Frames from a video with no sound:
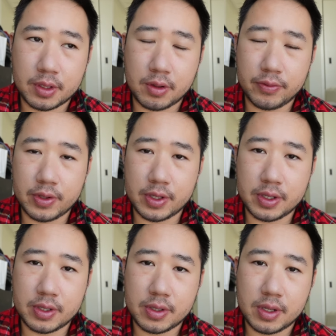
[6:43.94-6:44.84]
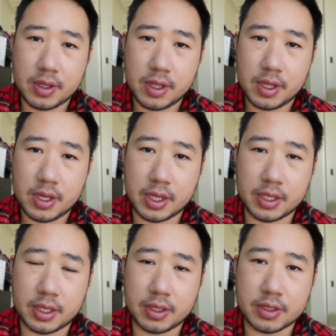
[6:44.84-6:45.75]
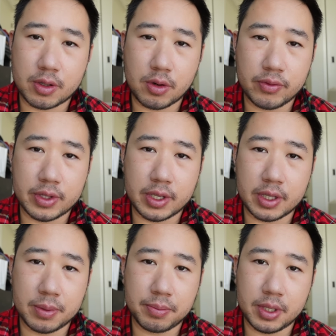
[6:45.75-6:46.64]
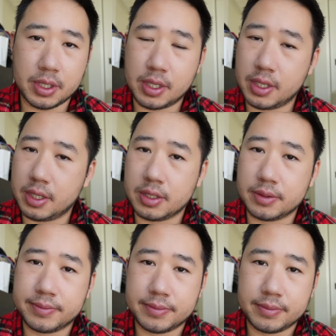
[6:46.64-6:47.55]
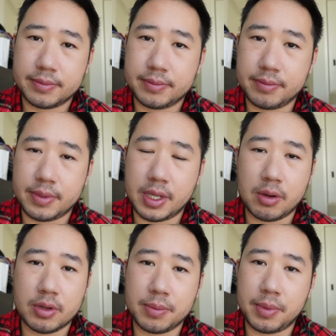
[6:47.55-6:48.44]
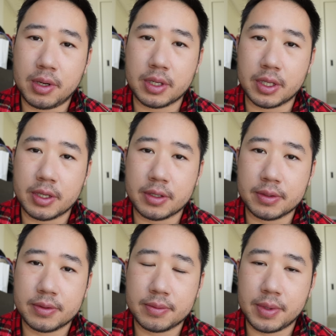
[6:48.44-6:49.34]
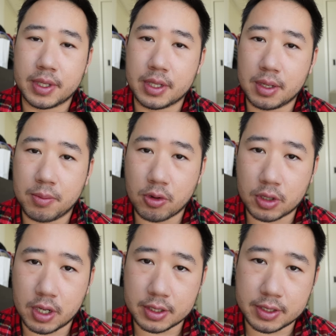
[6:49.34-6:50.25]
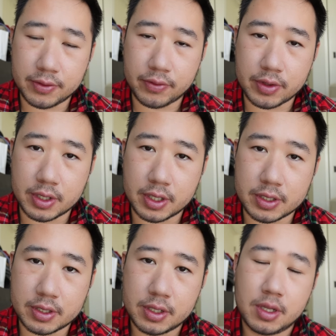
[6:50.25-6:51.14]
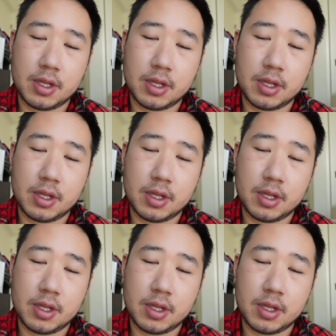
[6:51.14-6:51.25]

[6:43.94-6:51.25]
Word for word: hopefully I kick this COVID thing in the butt and be out and about again, making more content for you guys.